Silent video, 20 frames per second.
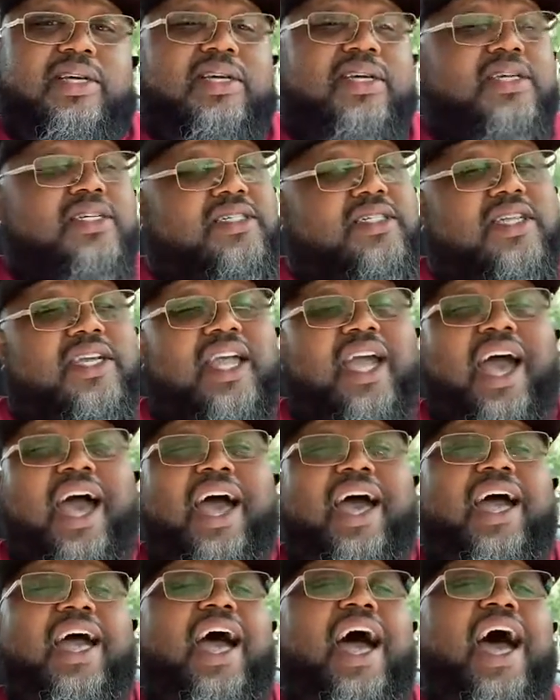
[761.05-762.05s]
It's your
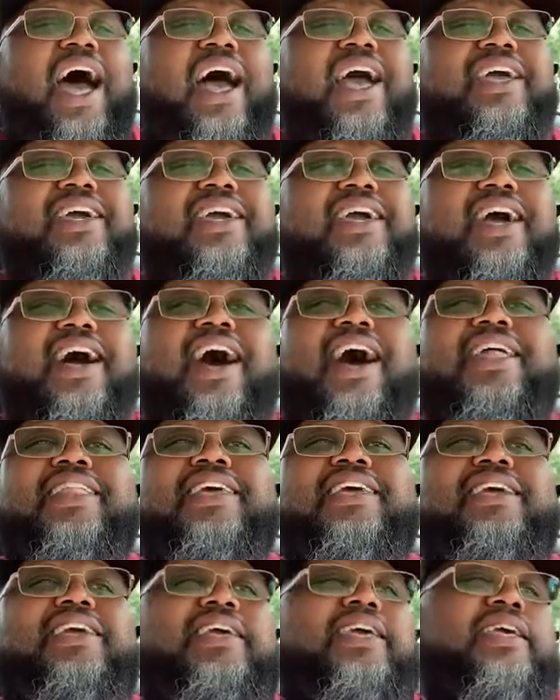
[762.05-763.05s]
guy,
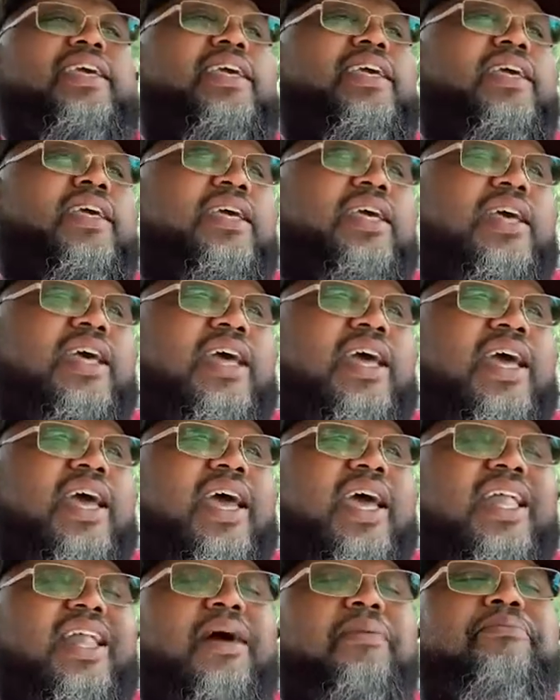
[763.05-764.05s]
Iconic,
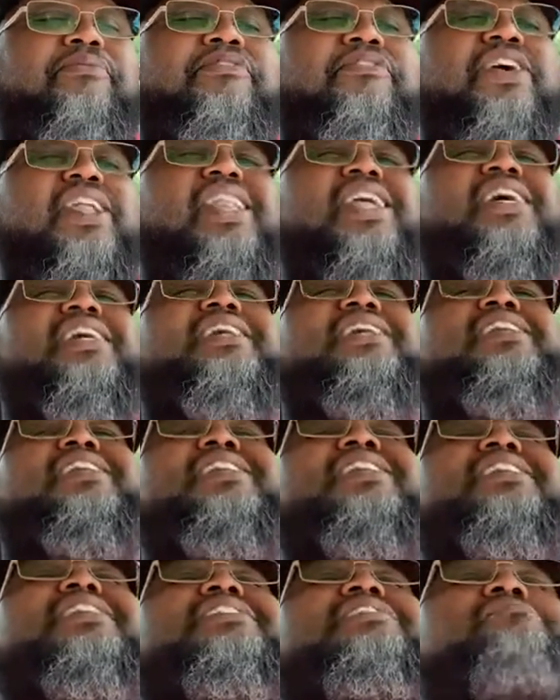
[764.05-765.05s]
and I'm feeling
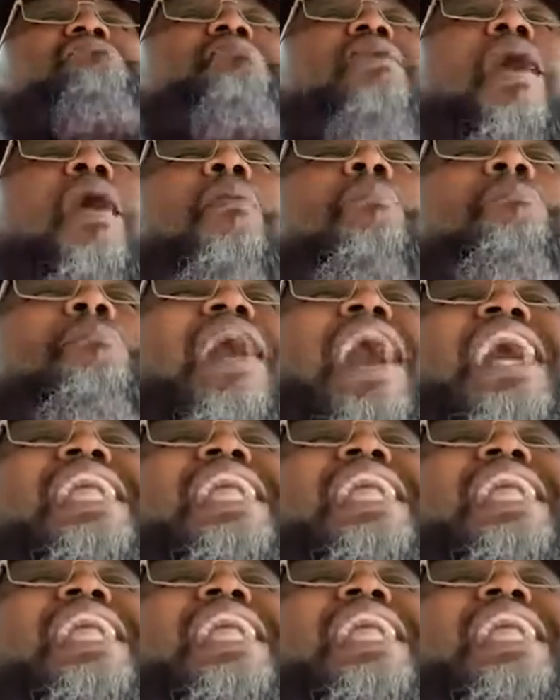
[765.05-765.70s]
good about my